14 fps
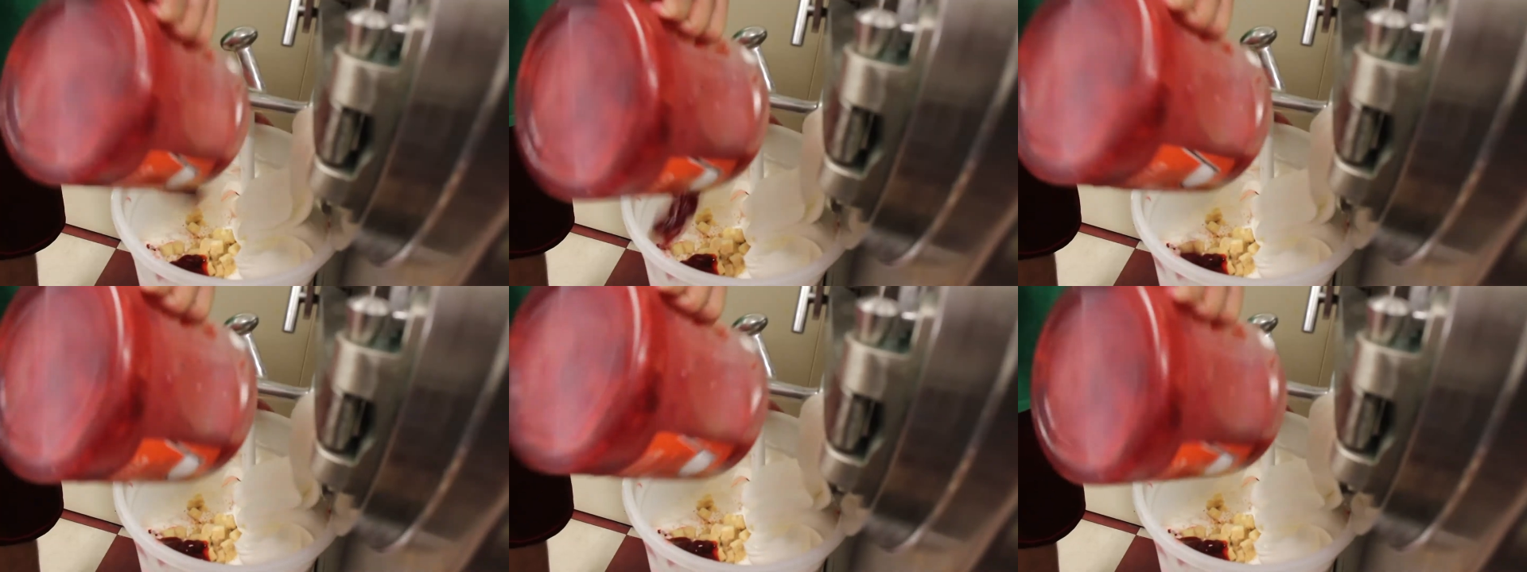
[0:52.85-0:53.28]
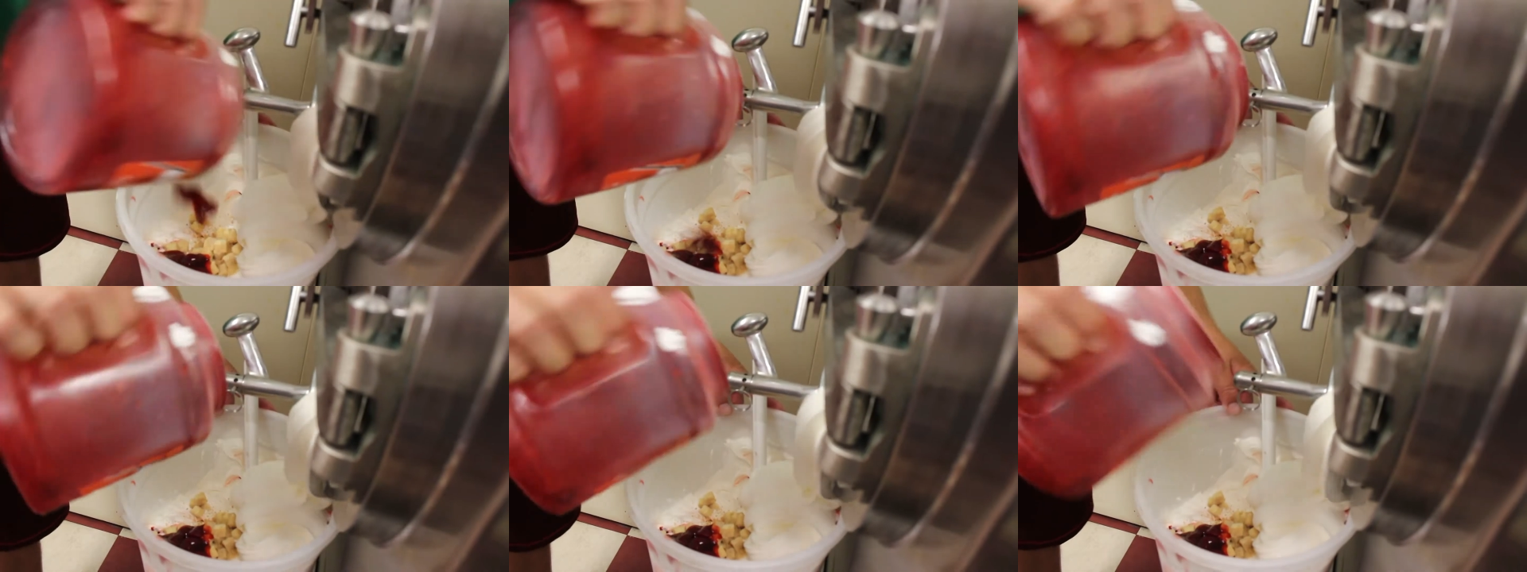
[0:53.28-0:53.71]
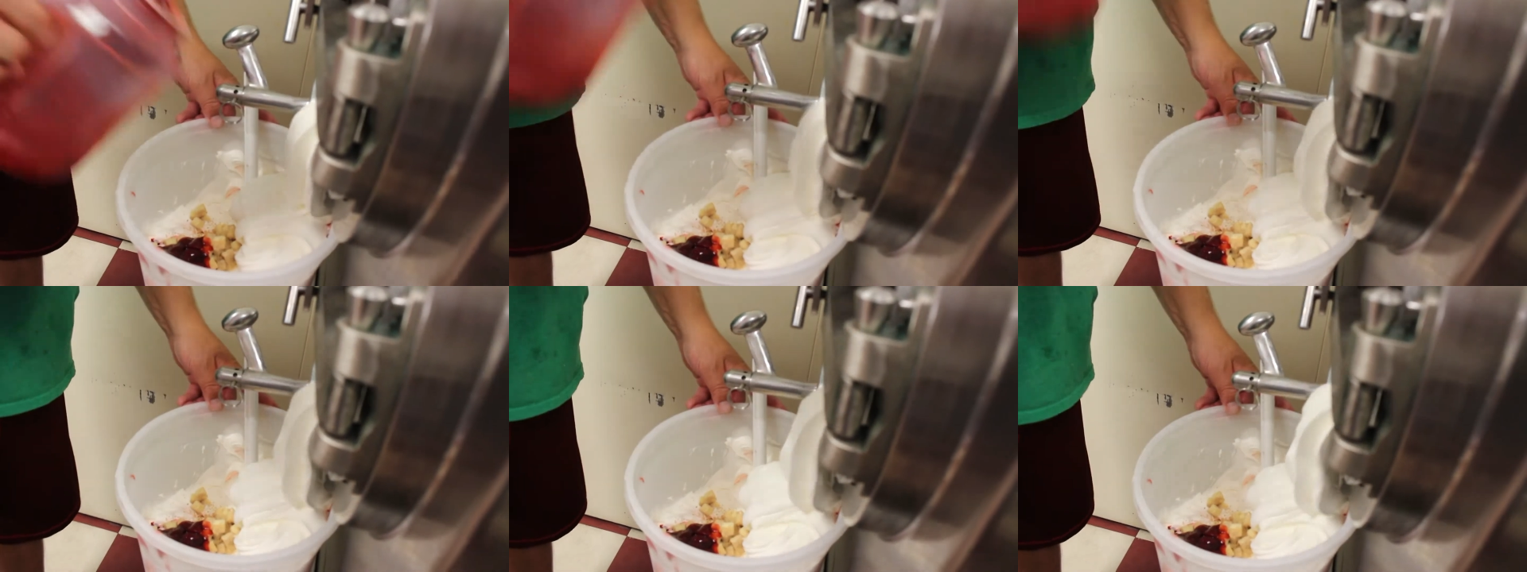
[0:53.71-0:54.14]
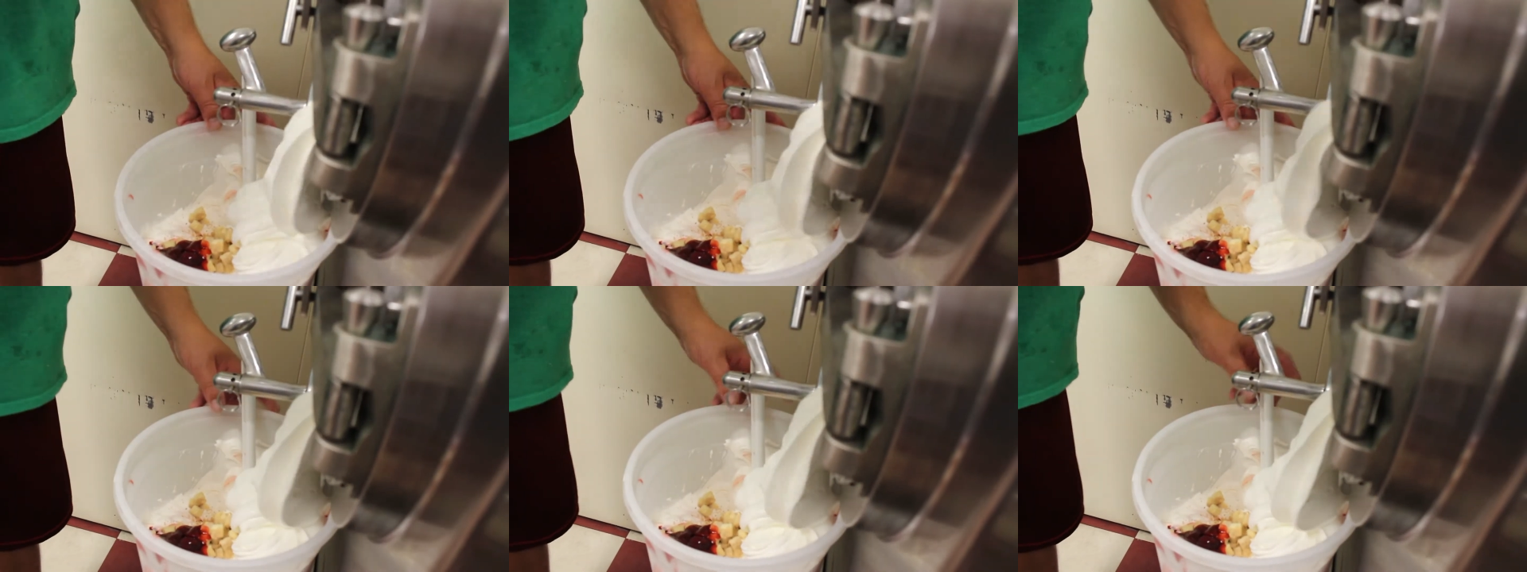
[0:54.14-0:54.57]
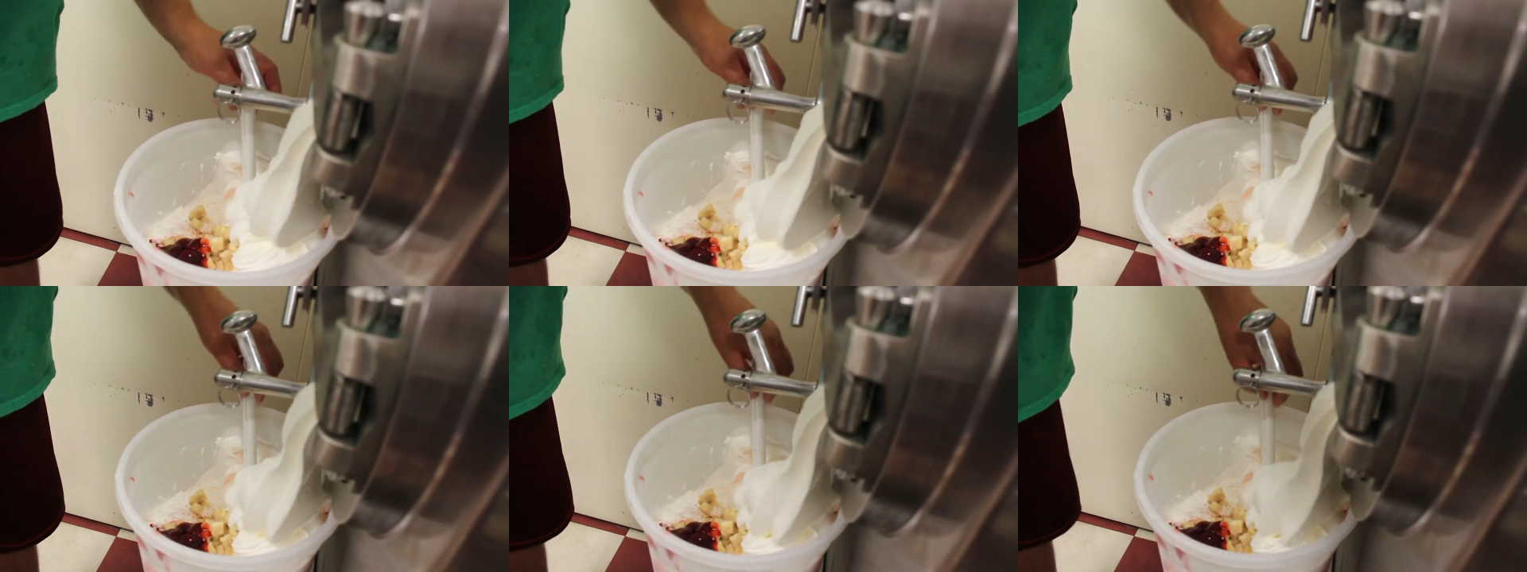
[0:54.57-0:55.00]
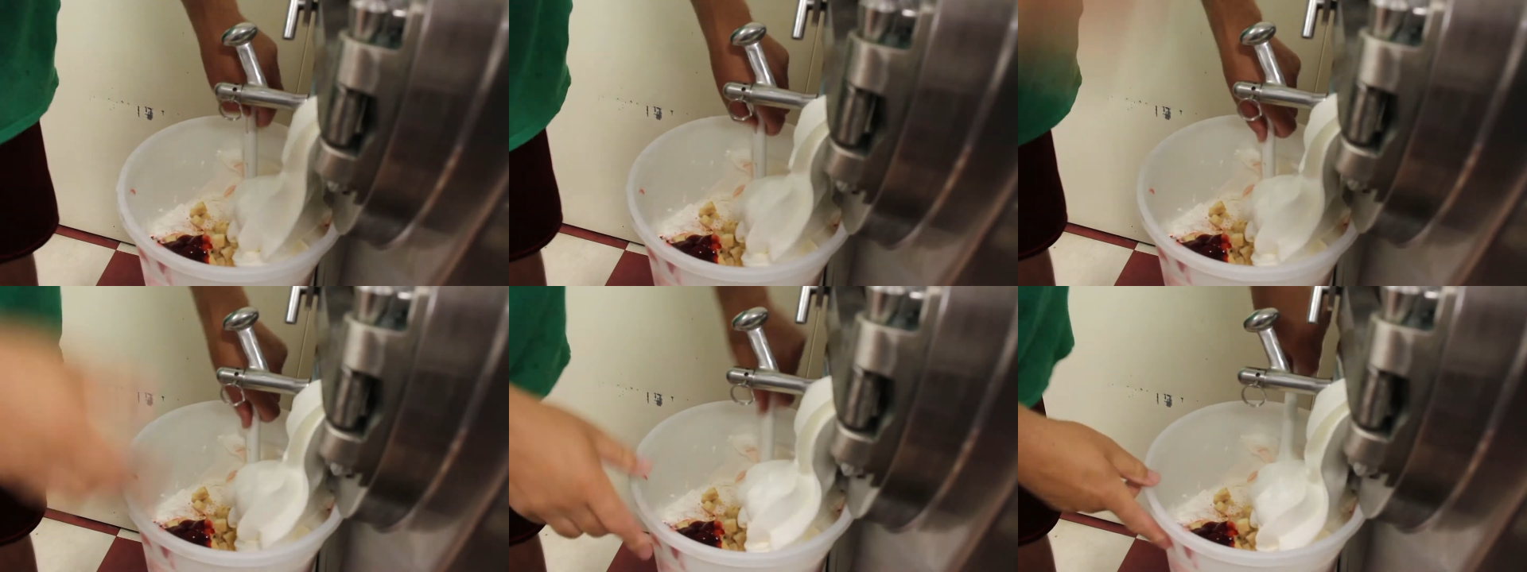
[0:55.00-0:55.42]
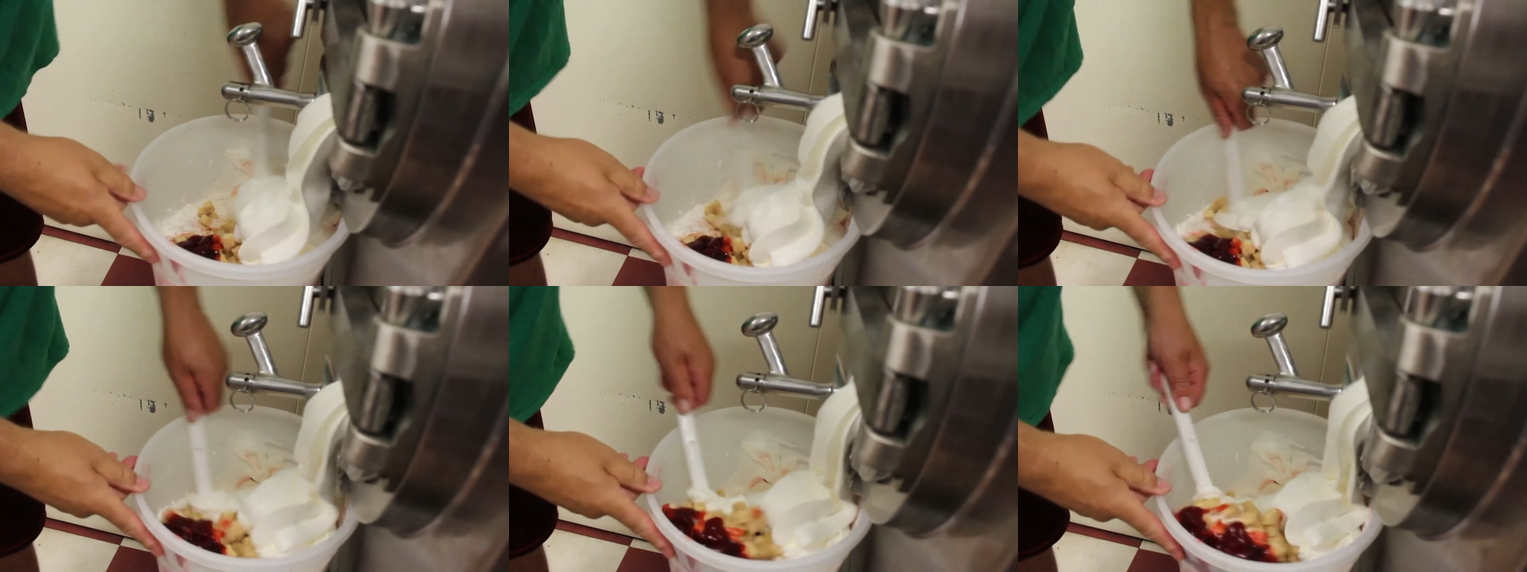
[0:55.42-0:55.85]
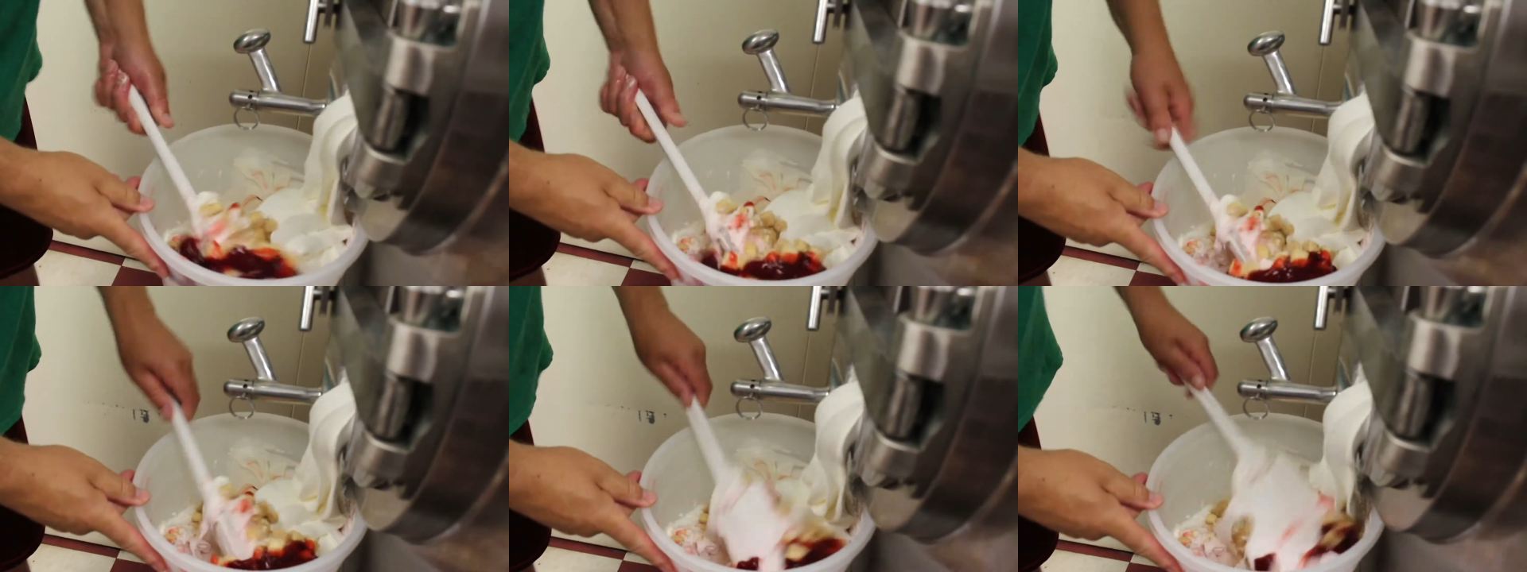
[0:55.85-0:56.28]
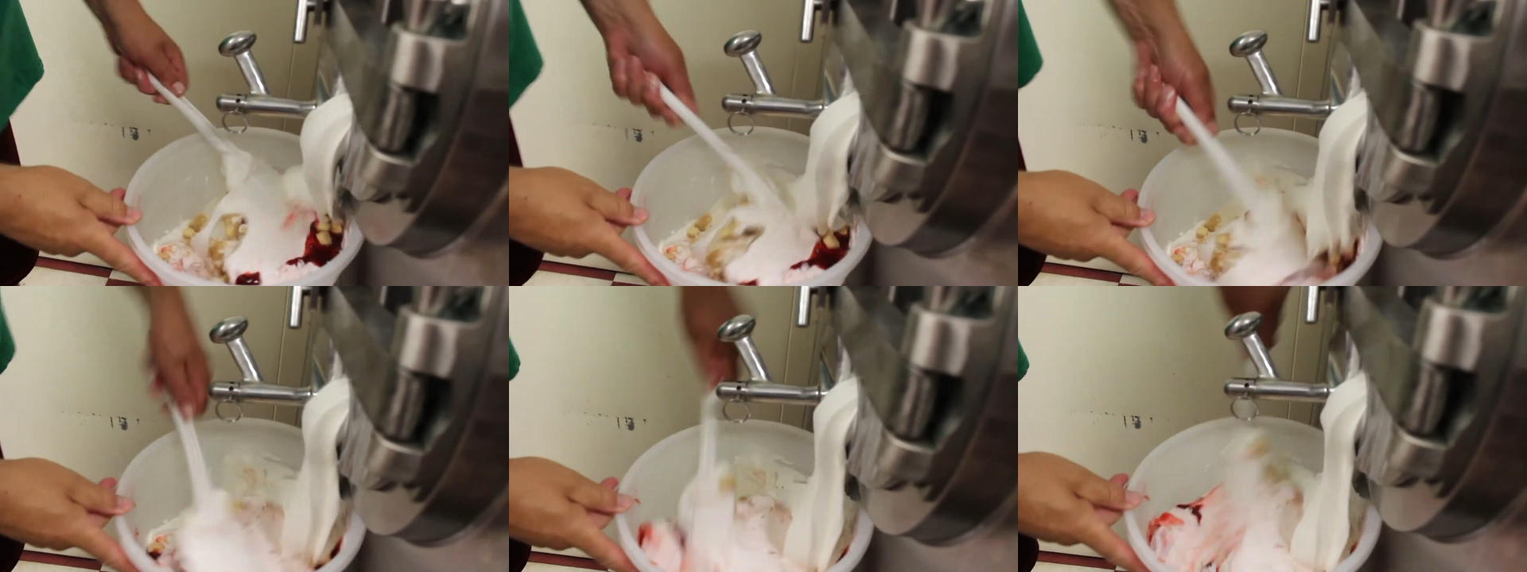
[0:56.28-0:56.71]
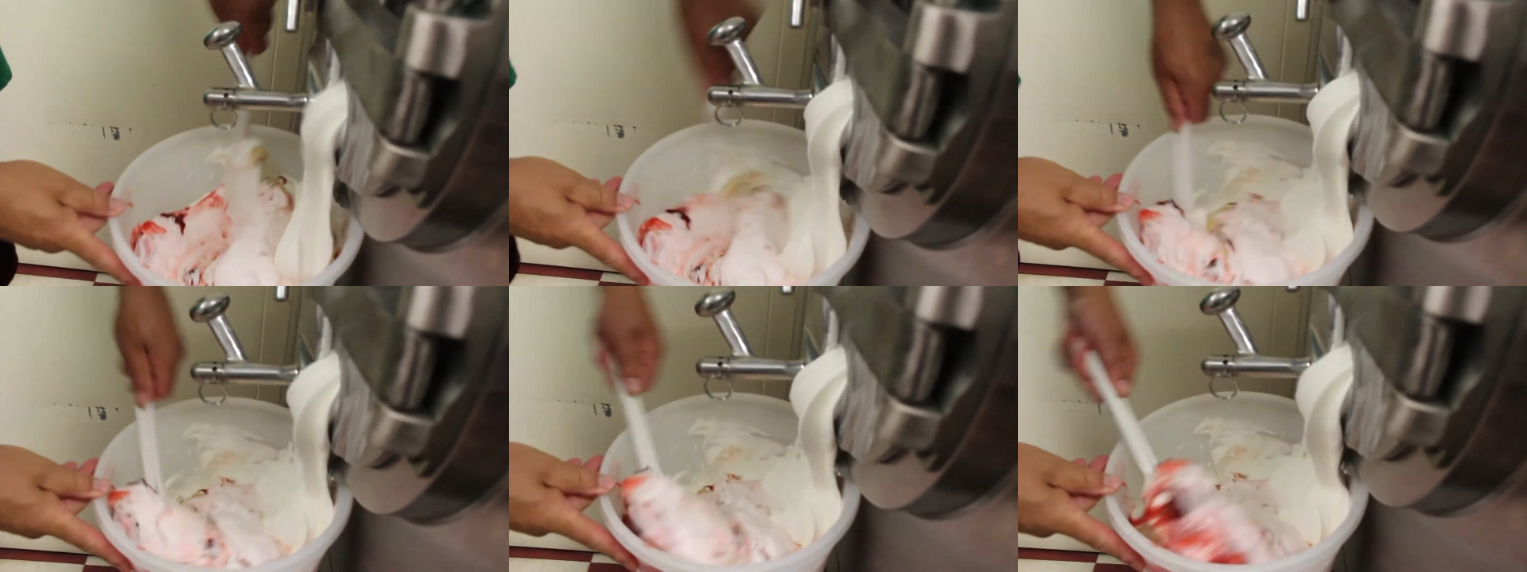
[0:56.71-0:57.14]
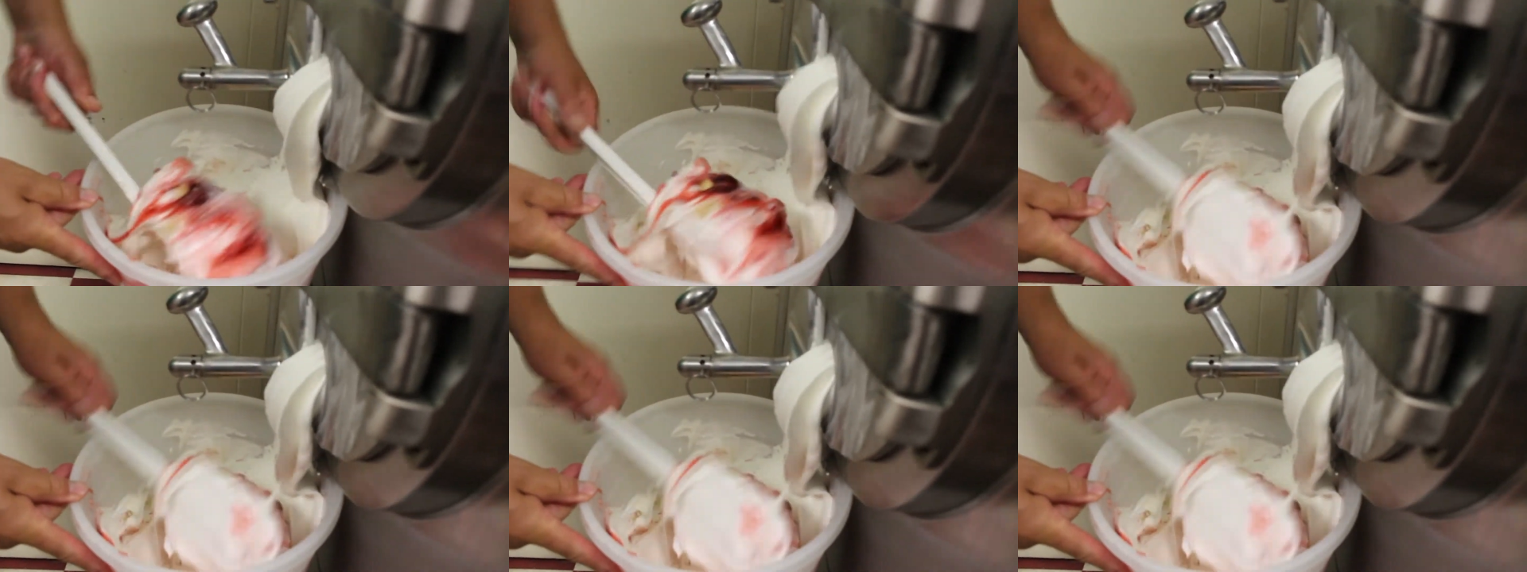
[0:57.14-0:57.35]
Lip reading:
No face is visible, so there are no lips to read.